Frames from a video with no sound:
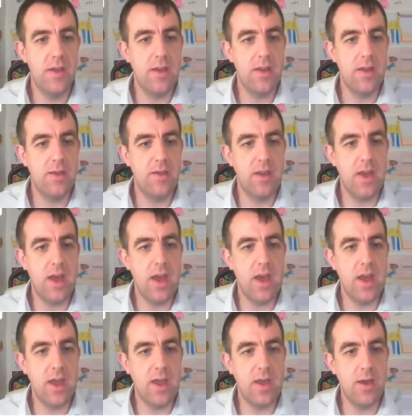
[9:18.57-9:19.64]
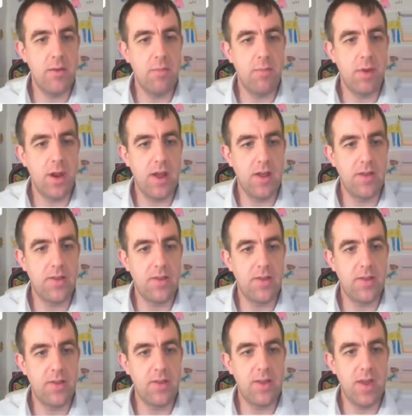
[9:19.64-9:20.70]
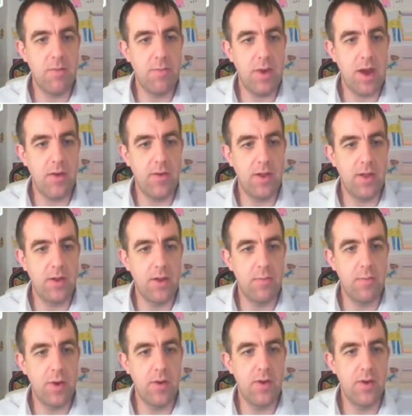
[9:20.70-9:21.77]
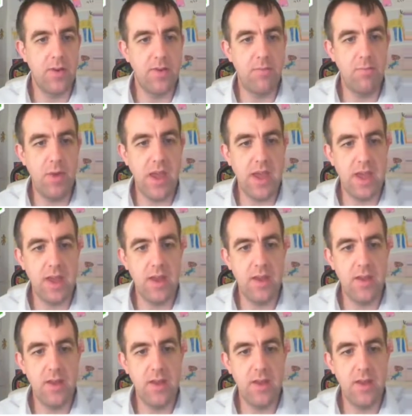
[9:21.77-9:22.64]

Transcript: is A plus the parallel component of B.